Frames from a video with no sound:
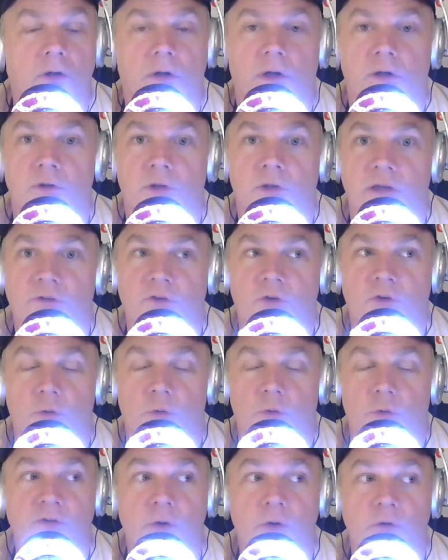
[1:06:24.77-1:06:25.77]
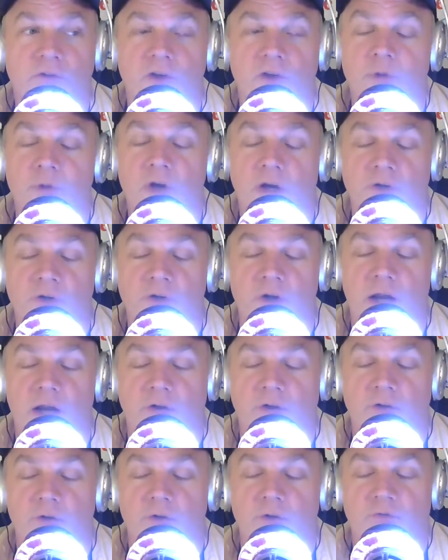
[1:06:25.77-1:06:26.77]
unless there is no
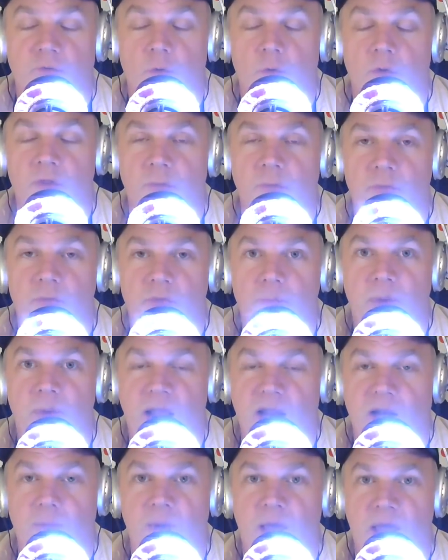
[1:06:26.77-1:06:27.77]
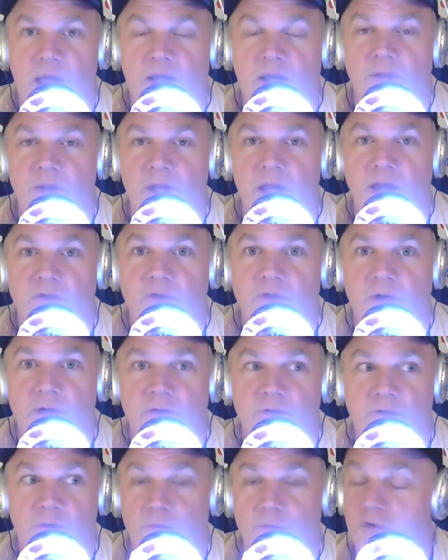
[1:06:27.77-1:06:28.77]
subcontractor for the the backpack and the
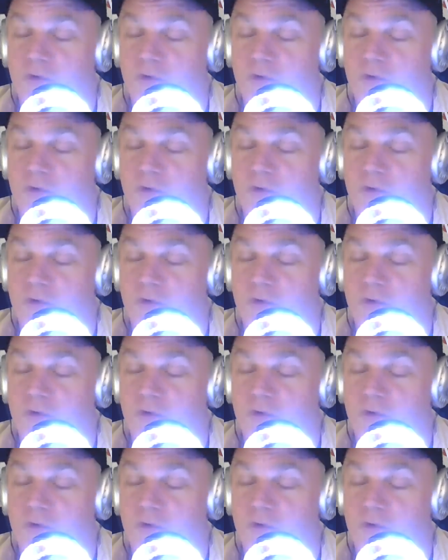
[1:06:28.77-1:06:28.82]
astronaut suit.